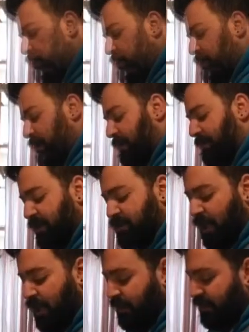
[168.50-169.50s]
And my
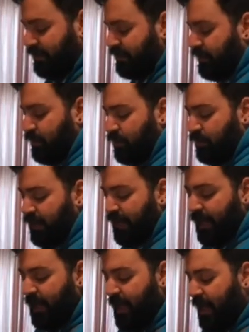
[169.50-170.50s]
chocolate is
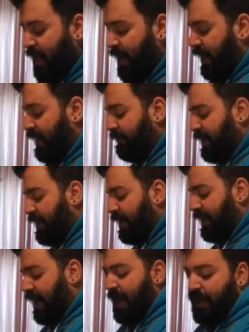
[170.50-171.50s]
cooling, and I'm getting
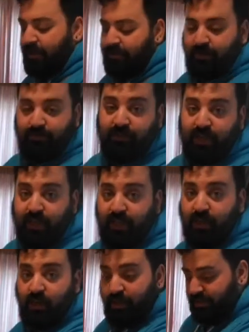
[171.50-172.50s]
an accurate read
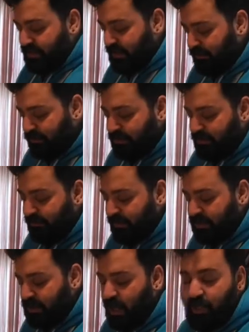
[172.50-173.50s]
on the temperature of my
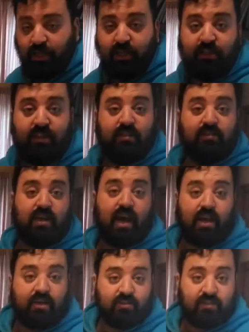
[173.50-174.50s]
chocolate the
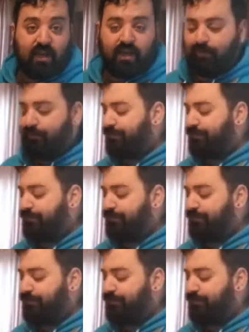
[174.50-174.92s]
entire time.